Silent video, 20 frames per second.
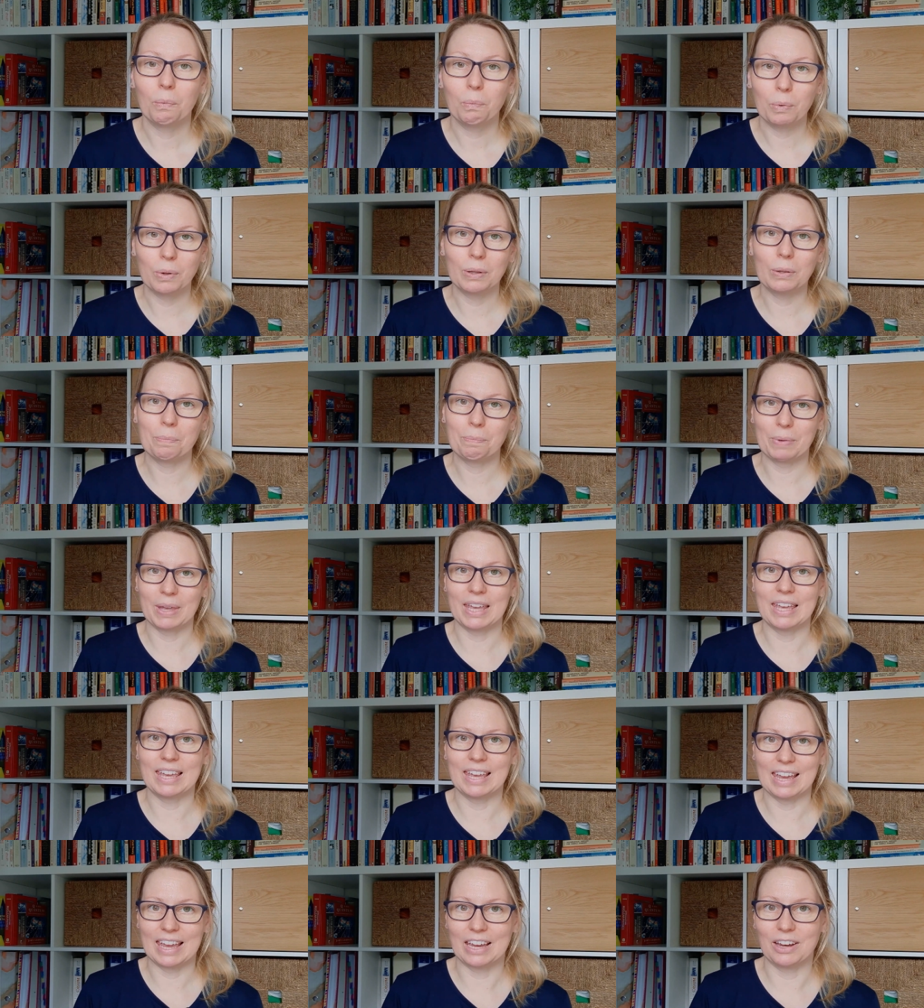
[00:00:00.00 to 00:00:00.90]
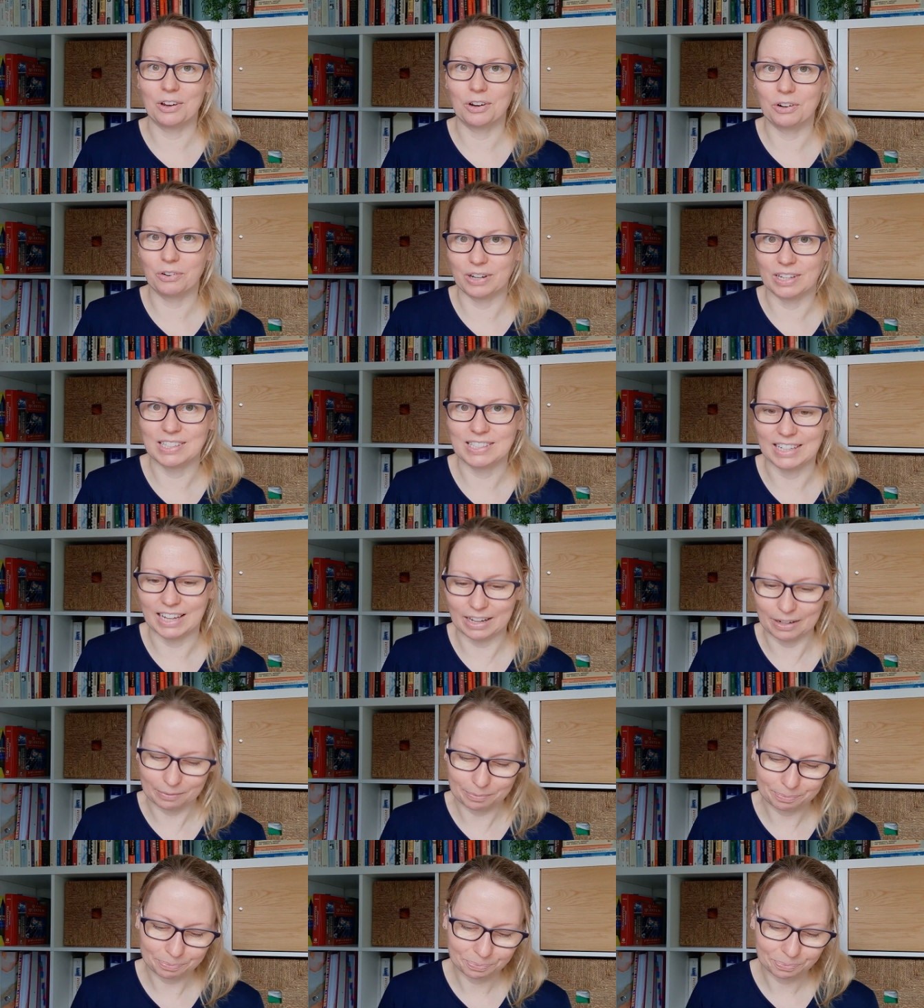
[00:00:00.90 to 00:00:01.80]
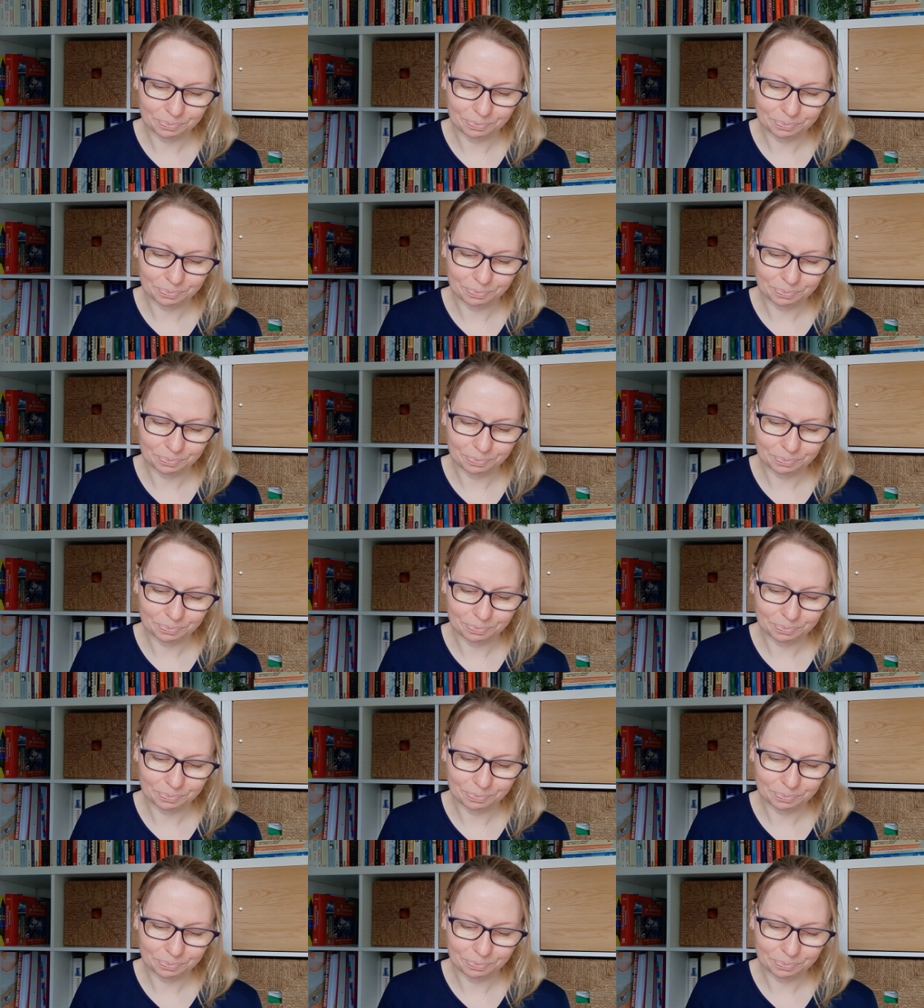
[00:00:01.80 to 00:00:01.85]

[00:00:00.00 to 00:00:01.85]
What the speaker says: will be increasing.